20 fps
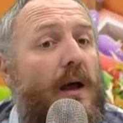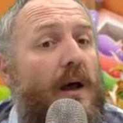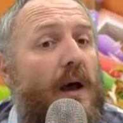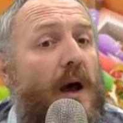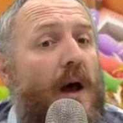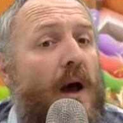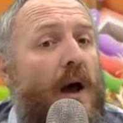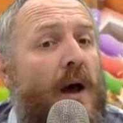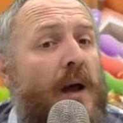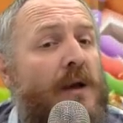
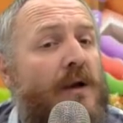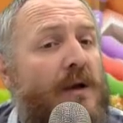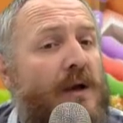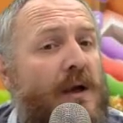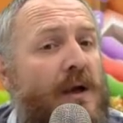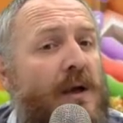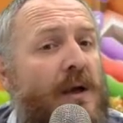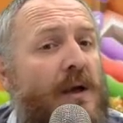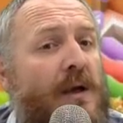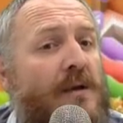
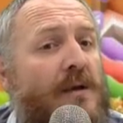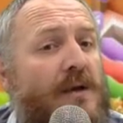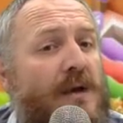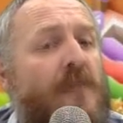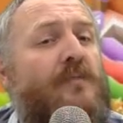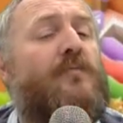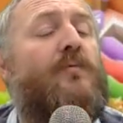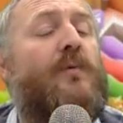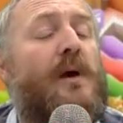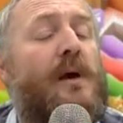I
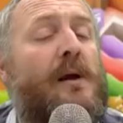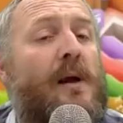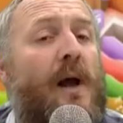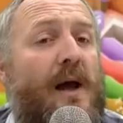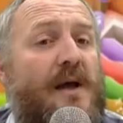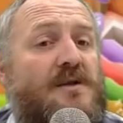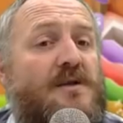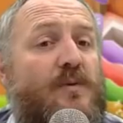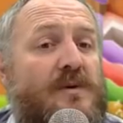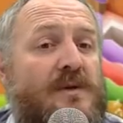didn't
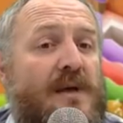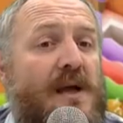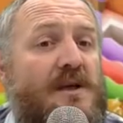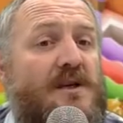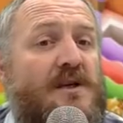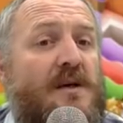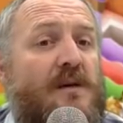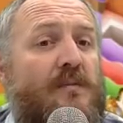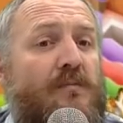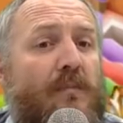realize it was
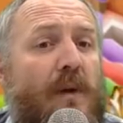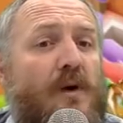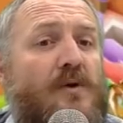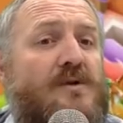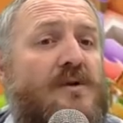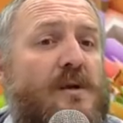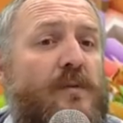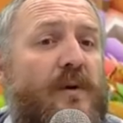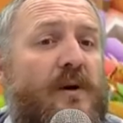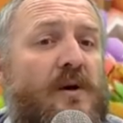actually
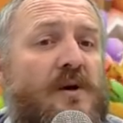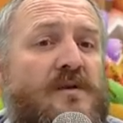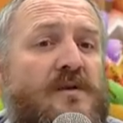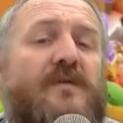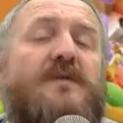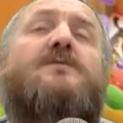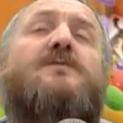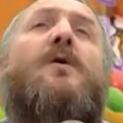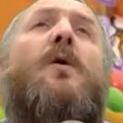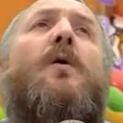mostly because of
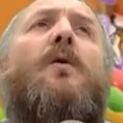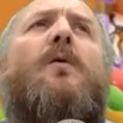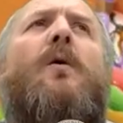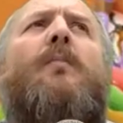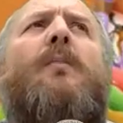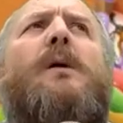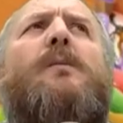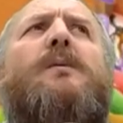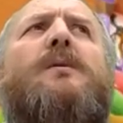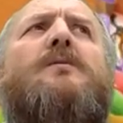a dog, or
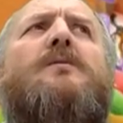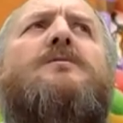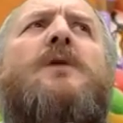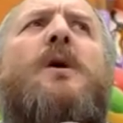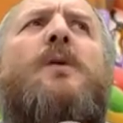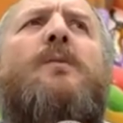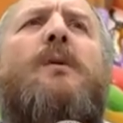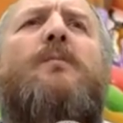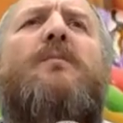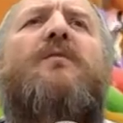maybe you
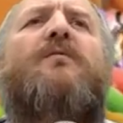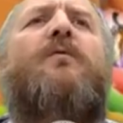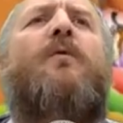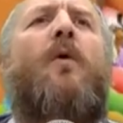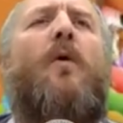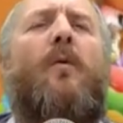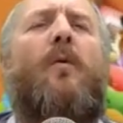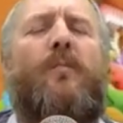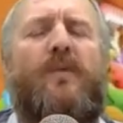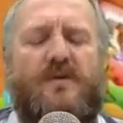told me
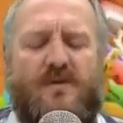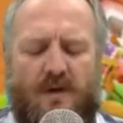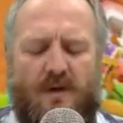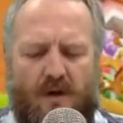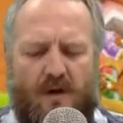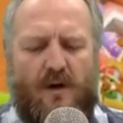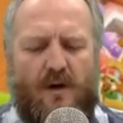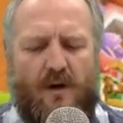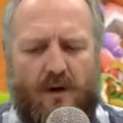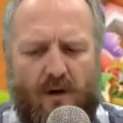before, but
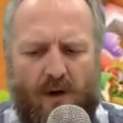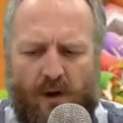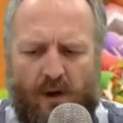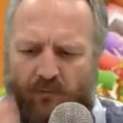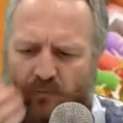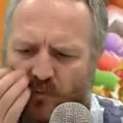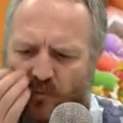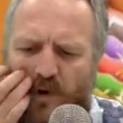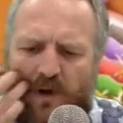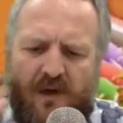
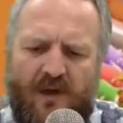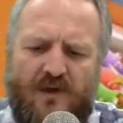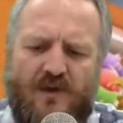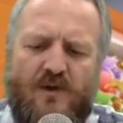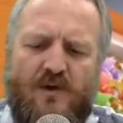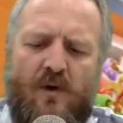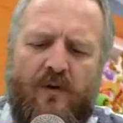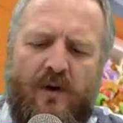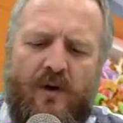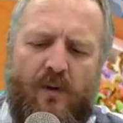I'm really
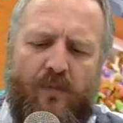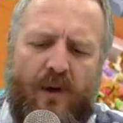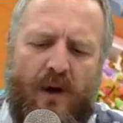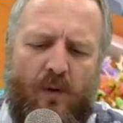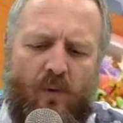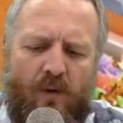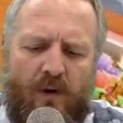sorry about what